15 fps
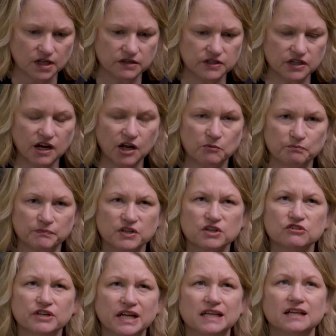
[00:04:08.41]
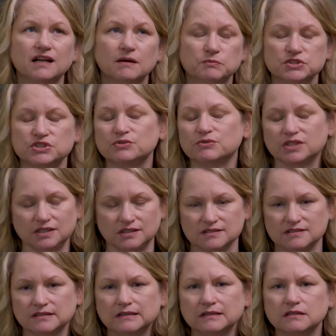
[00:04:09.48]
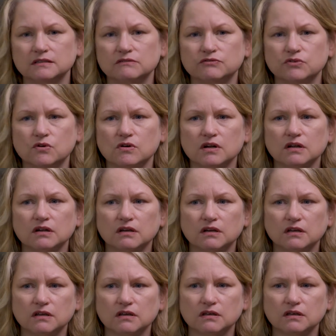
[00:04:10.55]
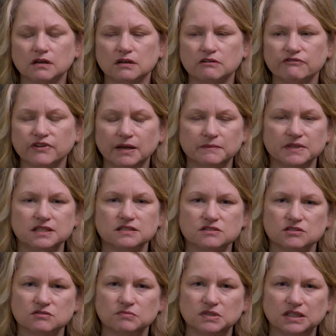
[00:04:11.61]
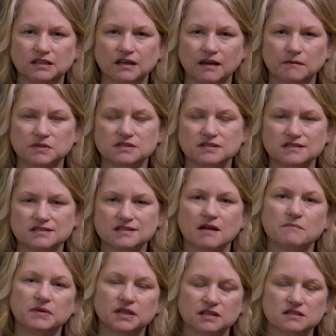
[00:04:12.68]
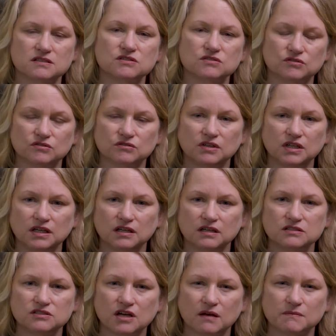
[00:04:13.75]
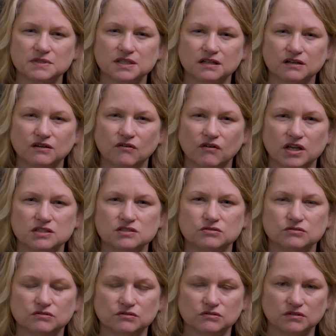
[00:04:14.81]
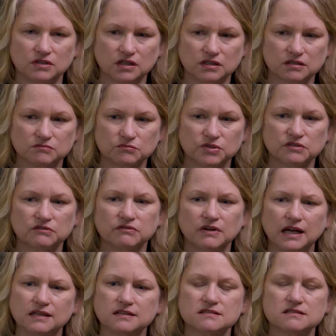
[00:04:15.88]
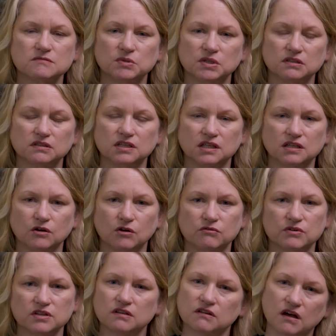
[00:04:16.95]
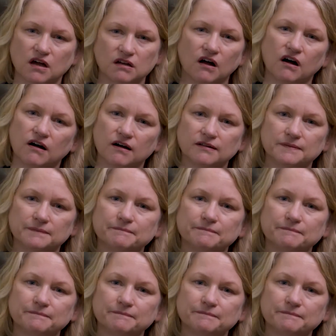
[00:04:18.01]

they're creating opportunities for families to be able to step into jobs that are going to provide stability over the long haul.